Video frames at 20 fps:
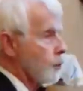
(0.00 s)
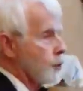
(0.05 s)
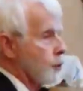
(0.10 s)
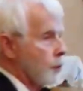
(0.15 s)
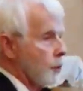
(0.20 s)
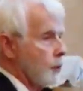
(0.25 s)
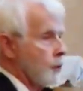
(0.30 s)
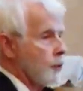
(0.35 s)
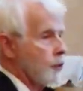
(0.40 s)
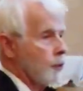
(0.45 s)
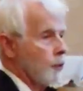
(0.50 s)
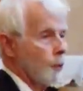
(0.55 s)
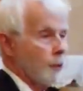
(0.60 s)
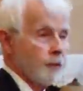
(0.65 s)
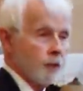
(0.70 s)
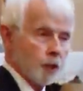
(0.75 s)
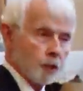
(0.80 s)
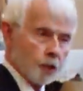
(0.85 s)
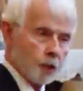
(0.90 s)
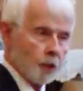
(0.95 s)
turn to,
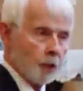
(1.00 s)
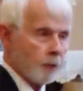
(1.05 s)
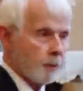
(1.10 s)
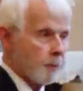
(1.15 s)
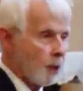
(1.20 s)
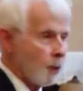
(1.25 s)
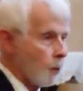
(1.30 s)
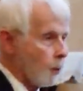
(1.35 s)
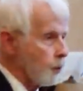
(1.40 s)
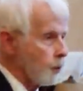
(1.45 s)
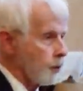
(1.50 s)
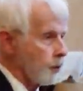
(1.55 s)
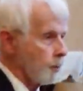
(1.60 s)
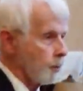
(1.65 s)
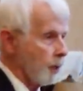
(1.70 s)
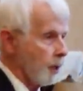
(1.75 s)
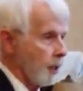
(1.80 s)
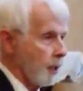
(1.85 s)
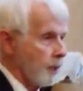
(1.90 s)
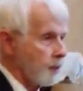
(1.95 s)
we just talked about
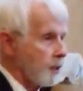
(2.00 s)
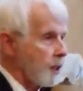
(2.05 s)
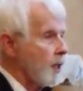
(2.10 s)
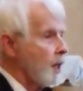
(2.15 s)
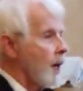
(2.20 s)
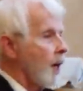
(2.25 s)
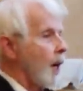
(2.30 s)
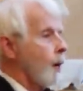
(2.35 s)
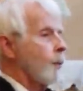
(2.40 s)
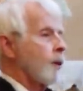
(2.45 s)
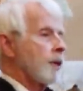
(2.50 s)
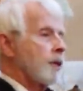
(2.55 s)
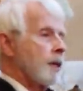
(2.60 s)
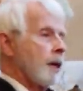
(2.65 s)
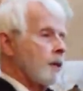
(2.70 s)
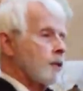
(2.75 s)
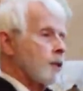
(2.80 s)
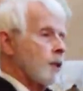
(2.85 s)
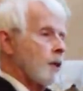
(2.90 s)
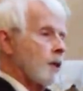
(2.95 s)
ownership lines, I want to
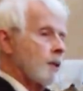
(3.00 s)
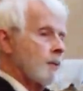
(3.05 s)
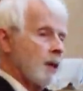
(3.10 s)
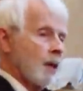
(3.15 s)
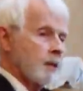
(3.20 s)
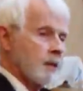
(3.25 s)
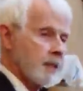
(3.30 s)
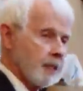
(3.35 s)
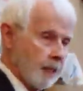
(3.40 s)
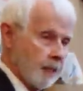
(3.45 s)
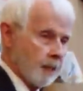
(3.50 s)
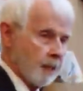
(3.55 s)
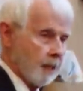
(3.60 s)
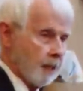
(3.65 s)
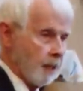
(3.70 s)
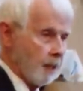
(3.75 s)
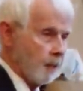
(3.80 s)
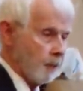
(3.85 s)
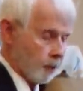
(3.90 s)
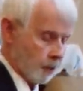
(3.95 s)
now talk about date
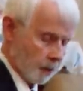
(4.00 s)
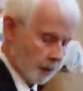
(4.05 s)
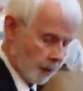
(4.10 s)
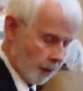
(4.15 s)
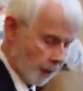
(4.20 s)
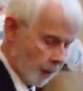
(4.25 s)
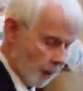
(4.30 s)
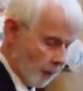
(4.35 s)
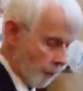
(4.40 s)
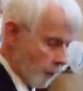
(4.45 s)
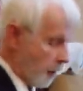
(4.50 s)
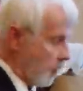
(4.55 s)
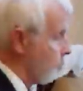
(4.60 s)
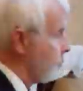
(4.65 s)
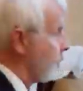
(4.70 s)
lines and how they